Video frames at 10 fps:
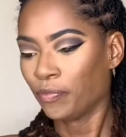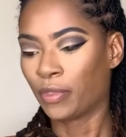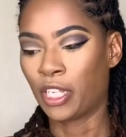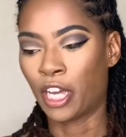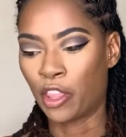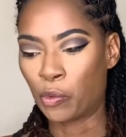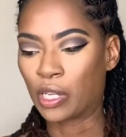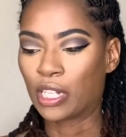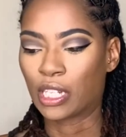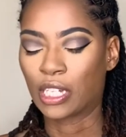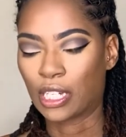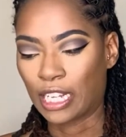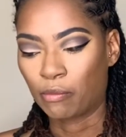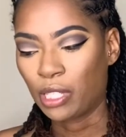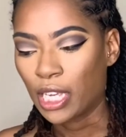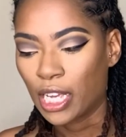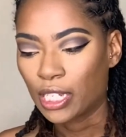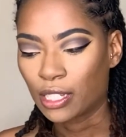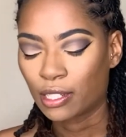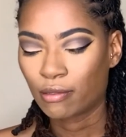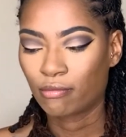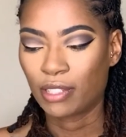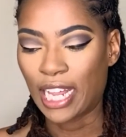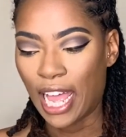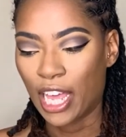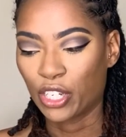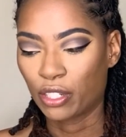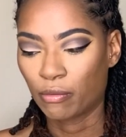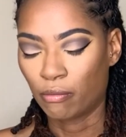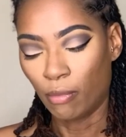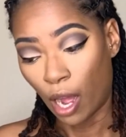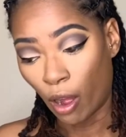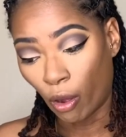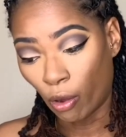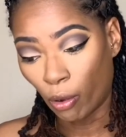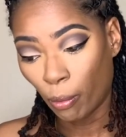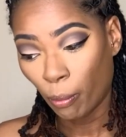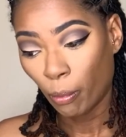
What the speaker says: the other ones, just like VS-Mall.